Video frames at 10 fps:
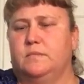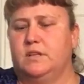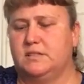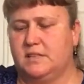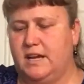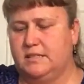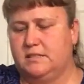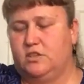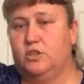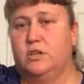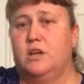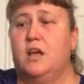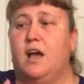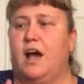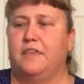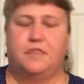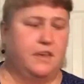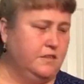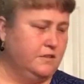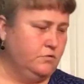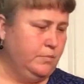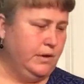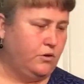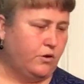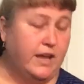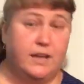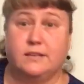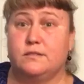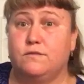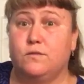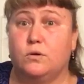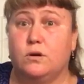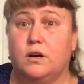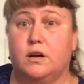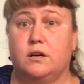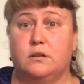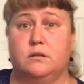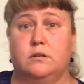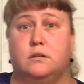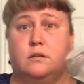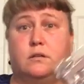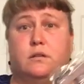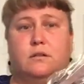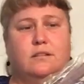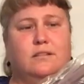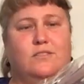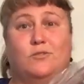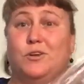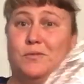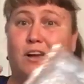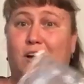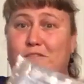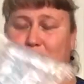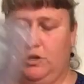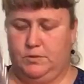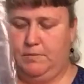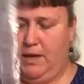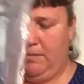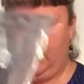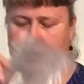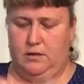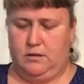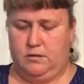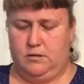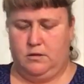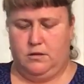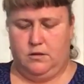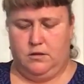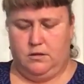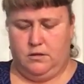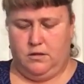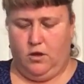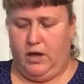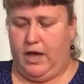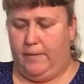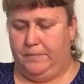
that's nice, good. I think this will be great for runway envelopes, maybe. Okay.